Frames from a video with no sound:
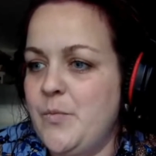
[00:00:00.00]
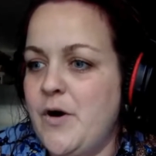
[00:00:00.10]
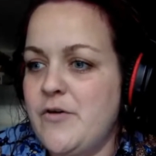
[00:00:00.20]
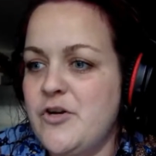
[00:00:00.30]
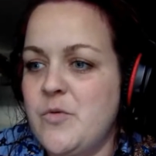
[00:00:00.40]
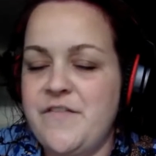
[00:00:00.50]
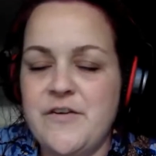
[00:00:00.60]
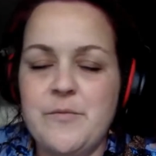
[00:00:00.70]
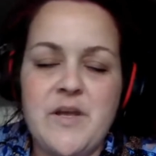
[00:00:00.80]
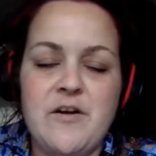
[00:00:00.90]
partner with
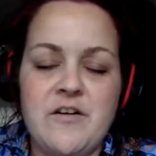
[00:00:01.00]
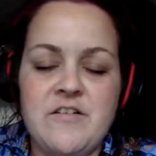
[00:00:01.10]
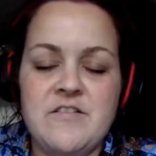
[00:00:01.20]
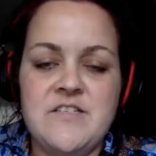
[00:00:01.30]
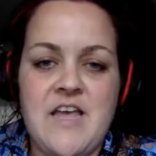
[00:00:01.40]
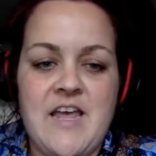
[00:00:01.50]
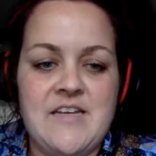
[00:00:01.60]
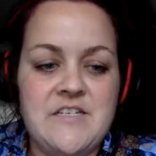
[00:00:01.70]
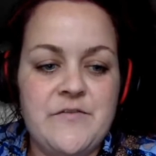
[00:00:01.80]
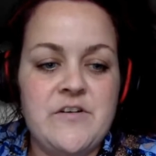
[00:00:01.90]
filmmakers
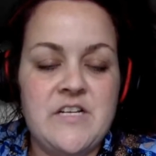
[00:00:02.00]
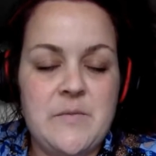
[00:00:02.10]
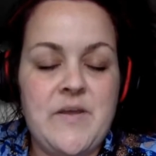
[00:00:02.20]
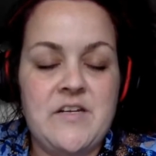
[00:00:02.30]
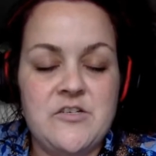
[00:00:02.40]
and different independent